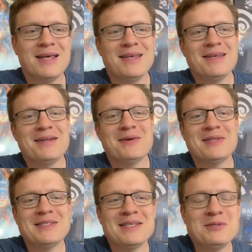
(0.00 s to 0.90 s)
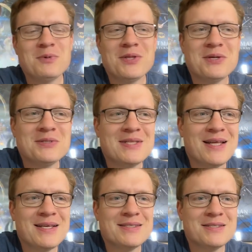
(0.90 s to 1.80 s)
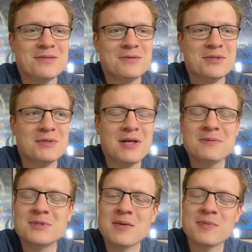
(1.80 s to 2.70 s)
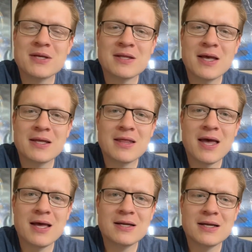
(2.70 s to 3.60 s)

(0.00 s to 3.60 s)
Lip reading: You know, it's one of those things. You love something like that,